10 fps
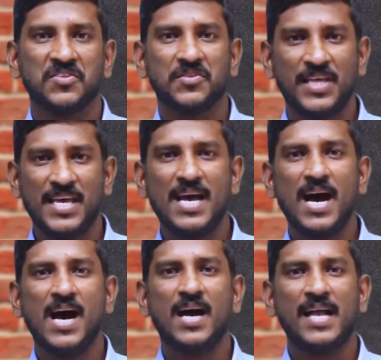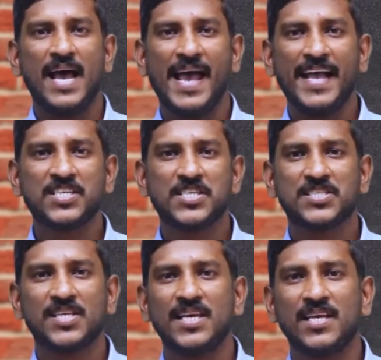They are
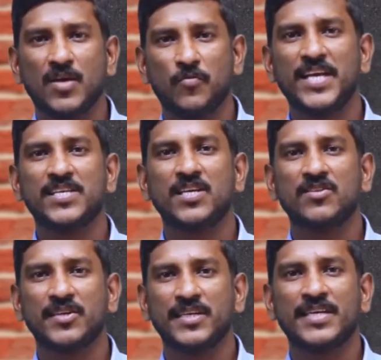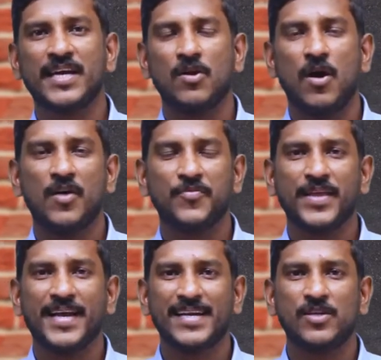anxiously awaiting the return of
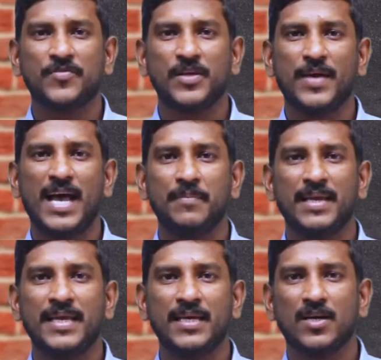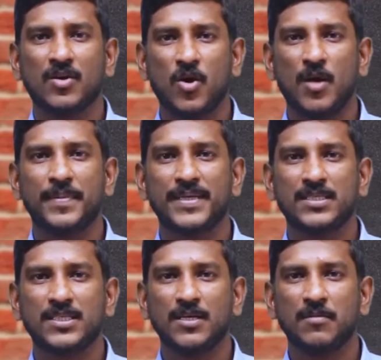the head of the family,
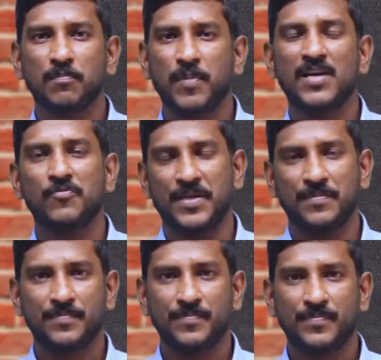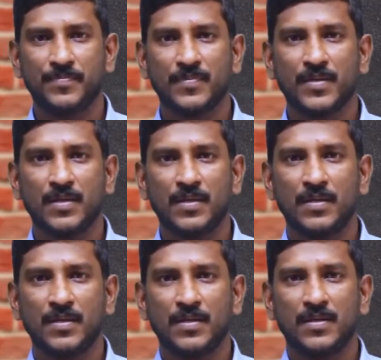Robert Baldwin.
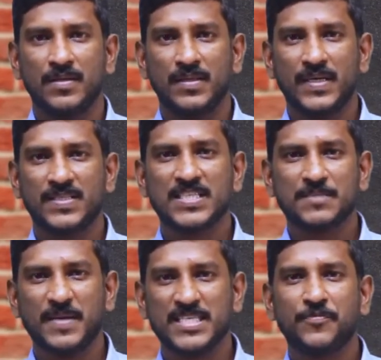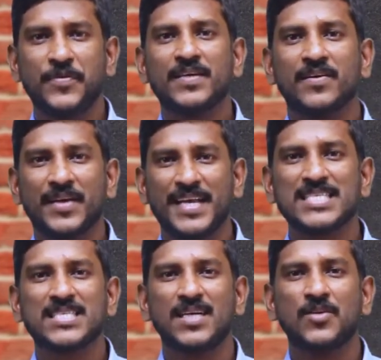There is a specific
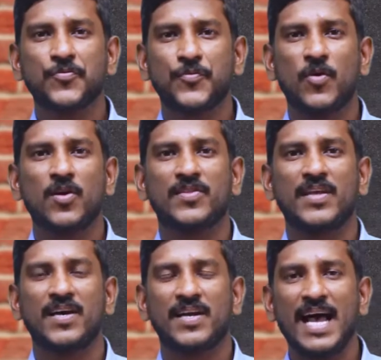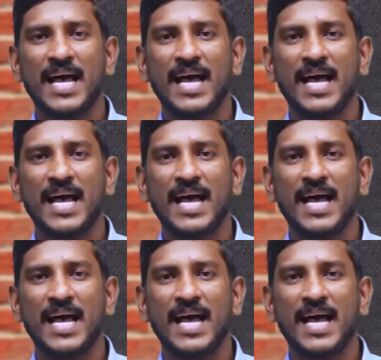reason for their